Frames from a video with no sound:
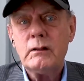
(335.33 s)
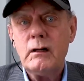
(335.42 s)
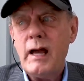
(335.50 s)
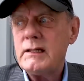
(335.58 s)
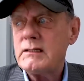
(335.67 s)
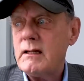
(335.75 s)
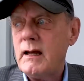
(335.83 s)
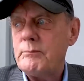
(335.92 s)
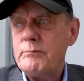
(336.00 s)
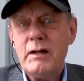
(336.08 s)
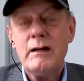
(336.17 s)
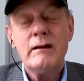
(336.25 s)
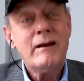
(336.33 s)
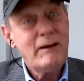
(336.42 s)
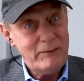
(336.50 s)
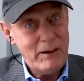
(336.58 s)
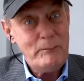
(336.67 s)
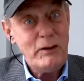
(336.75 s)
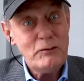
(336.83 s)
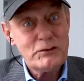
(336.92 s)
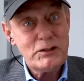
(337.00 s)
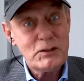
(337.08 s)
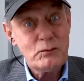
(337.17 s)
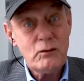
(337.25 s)
But there has not been,
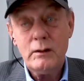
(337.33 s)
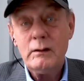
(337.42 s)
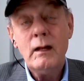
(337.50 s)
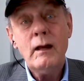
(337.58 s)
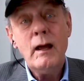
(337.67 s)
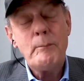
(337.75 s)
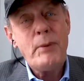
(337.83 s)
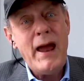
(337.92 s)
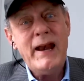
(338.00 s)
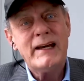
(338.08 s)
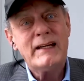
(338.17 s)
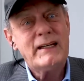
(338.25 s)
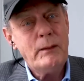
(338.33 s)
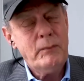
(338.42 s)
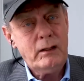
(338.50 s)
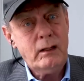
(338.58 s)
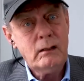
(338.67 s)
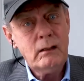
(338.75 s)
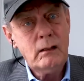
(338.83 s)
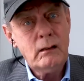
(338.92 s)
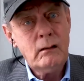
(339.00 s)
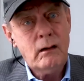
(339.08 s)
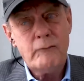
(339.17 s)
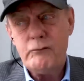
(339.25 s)
let me use this word, a
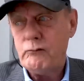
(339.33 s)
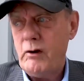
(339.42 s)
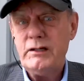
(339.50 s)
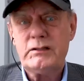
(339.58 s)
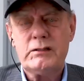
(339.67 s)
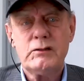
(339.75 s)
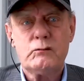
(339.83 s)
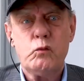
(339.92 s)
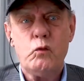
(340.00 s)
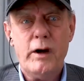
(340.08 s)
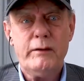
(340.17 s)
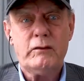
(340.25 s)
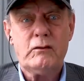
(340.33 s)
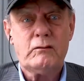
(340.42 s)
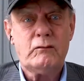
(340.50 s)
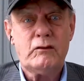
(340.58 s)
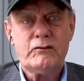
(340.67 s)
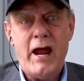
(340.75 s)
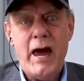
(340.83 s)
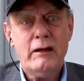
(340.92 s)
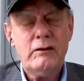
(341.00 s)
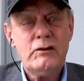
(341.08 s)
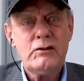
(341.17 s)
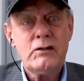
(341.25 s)
pandemic of racist white
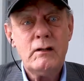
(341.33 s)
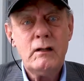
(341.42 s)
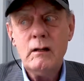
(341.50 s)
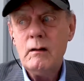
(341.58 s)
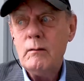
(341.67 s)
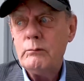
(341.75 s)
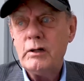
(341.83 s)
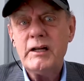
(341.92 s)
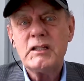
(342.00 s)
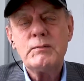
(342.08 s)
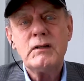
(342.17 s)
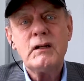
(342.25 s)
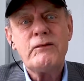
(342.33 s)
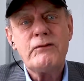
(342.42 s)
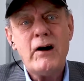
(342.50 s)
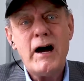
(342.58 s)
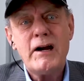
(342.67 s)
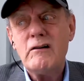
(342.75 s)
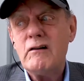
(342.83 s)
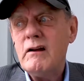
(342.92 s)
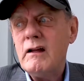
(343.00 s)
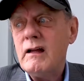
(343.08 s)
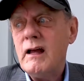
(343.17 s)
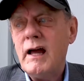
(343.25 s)
challenge, but it's been the
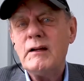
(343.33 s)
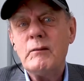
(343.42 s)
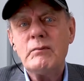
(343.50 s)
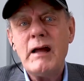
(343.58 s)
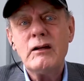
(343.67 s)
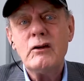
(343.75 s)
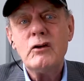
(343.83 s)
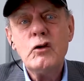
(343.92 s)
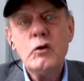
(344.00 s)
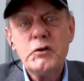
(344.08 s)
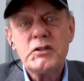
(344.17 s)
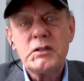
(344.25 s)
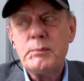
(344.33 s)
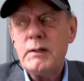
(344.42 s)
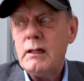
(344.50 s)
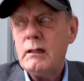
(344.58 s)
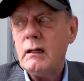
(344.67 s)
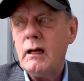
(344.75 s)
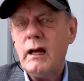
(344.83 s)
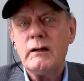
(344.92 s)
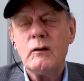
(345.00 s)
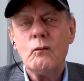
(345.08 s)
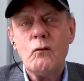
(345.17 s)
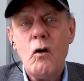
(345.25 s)
fodder and the
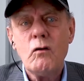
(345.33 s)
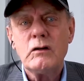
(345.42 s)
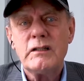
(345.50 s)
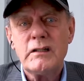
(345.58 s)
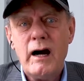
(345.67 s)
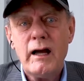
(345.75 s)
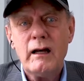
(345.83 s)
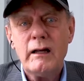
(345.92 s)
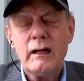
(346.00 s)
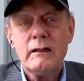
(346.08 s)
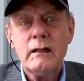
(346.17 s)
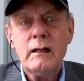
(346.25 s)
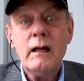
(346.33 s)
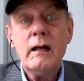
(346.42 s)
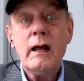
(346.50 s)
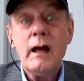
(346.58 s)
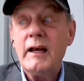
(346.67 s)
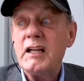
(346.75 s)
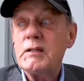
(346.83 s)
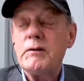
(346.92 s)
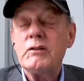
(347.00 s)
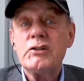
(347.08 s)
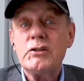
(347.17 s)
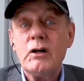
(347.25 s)
newspeak and the woke dialect,
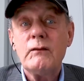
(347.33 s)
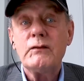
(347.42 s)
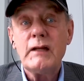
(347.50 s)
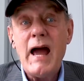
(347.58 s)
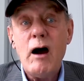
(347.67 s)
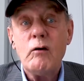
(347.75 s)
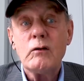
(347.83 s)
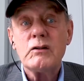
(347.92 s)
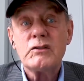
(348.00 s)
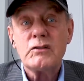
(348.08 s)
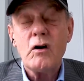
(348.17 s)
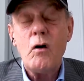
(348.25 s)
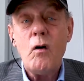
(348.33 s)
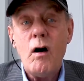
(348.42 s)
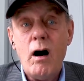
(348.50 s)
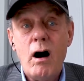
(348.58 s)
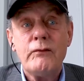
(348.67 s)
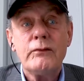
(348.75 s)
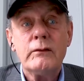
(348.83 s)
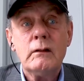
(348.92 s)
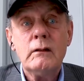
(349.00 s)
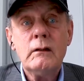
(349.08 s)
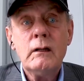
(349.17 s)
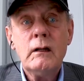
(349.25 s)
and it's been shoved out
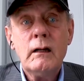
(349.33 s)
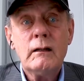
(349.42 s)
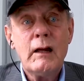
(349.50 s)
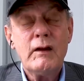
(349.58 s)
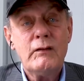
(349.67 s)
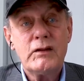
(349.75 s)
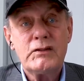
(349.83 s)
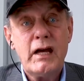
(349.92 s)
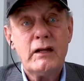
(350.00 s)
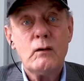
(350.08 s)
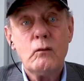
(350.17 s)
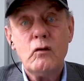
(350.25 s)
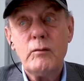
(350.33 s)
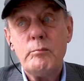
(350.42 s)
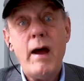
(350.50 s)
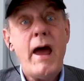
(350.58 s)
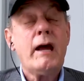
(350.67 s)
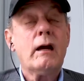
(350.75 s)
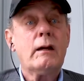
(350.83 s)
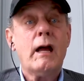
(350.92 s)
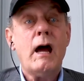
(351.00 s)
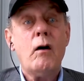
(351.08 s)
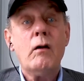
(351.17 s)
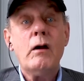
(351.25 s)
so often that if you say the
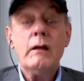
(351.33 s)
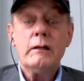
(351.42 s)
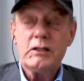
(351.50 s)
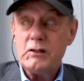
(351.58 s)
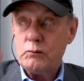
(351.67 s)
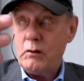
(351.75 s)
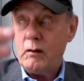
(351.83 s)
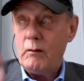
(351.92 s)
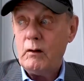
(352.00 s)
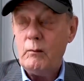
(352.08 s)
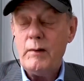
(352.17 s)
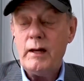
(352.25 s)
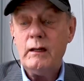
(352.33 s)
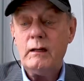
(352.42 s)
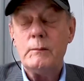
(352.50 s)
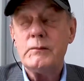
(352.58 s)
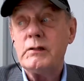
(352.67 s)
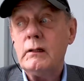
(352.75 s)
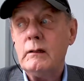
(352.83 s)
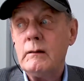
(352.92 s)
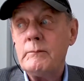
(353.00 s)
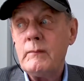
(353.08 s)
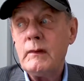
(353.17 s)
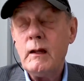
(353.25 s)
word MAGA now, this is where
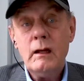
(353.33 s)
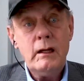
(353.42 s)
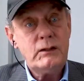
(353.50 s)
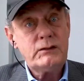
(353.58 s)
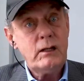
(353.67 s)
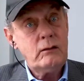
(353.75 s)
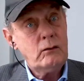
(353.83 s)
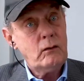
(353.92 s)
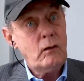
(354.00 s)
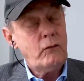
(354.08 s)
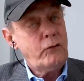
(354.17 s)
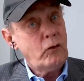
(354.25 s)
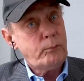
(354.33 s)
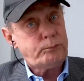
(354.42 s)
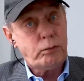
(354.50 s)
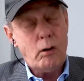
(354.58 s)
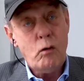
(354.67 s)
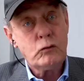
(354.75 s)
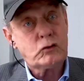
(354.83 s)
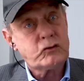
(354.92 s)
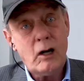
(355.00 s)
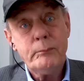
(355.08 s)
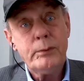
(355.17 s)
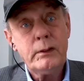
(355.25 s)
Lametti comes in. He said, if you're
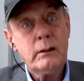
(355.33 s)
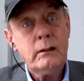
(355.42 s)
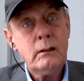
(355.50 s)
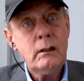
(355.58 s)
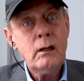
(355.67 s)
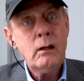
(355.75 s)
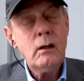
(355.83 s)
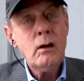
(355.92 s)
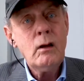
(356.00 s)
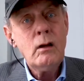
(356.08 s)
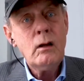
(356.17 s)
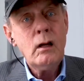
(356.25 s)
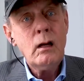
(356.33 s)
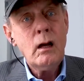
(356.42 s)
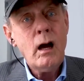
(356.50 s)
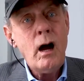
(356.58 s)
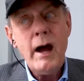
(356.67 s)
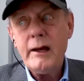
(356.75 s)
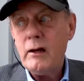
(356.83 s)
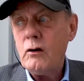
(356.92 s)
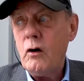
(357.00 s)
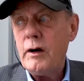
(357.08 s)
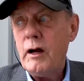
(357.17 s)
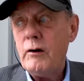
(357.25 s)
pro-Trumpian, I can
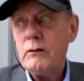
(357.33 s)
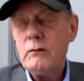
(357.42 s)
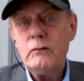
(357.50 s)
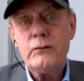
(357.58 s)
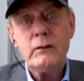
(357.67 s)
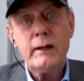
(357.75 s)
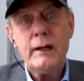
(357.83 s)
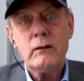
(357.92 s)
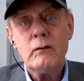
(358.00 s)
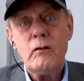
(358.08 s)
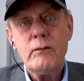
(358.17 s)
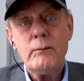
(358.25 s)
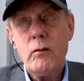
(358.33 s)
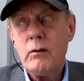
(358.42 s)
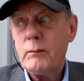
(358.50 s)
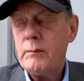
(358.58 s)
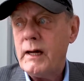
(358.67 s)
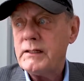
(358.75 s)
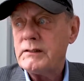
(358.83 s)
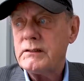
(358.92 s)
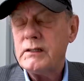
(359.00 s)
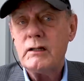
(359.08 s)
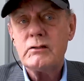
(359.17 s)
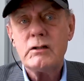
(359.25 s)
go down to Newfoundland and go from
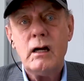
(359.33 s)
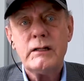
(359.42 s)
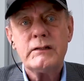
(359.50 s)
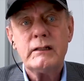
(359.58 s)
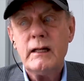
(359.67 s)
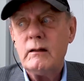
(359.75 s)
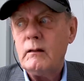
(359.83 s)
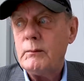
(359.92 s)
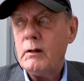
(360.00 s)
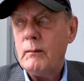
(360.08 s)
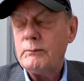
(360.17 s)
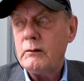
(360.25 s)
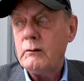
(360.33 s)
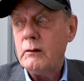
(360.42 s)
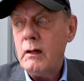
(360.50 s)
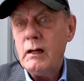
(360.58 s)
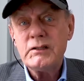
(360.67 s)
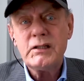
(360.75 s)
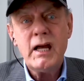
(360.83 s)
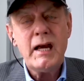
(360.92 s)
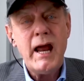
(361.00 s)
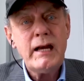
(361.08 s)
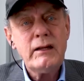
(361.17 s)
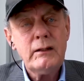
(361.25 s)
Port-au-Basse to St. John's and then up to St.